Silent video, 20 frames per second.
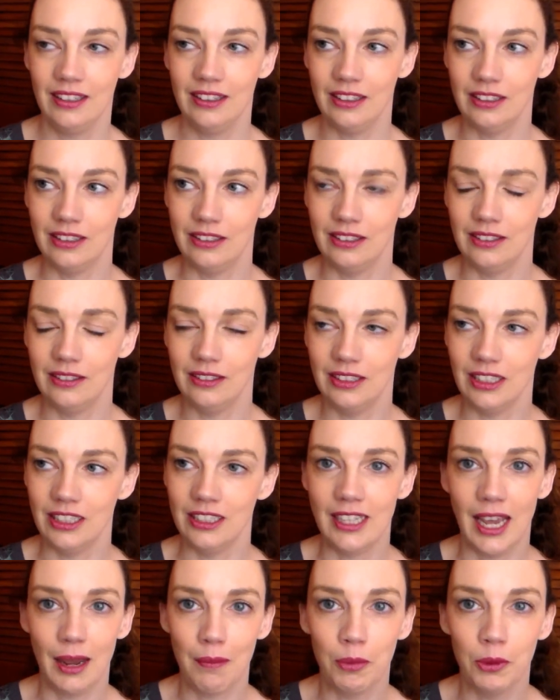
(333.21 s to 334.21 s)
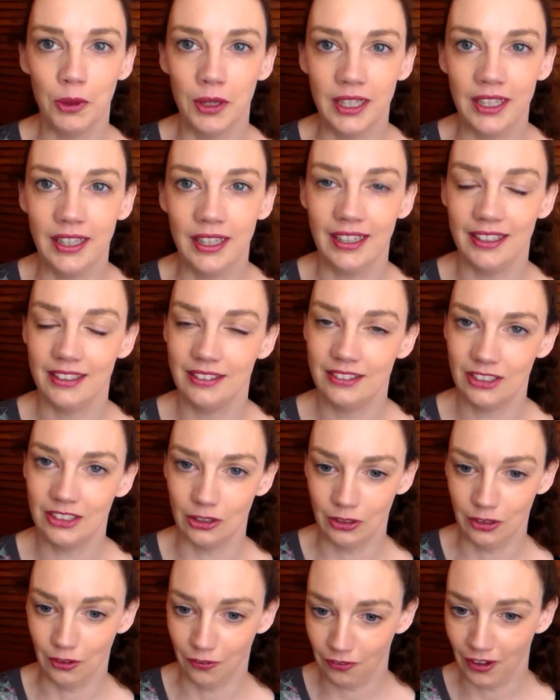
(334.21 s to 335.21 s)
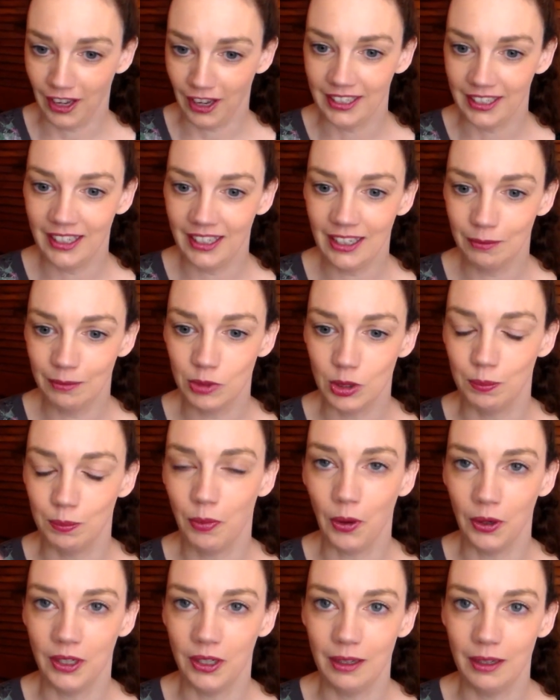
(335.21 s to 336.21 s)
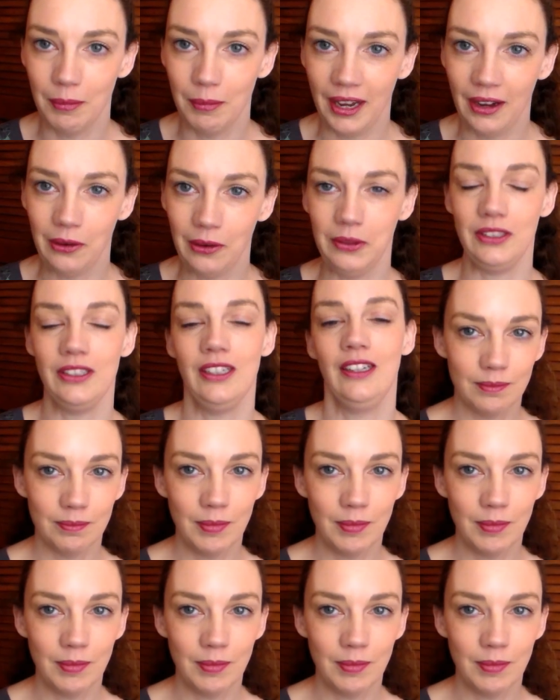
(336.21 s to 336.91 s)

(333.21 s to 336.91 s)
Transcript: the debris to find him, to point him out.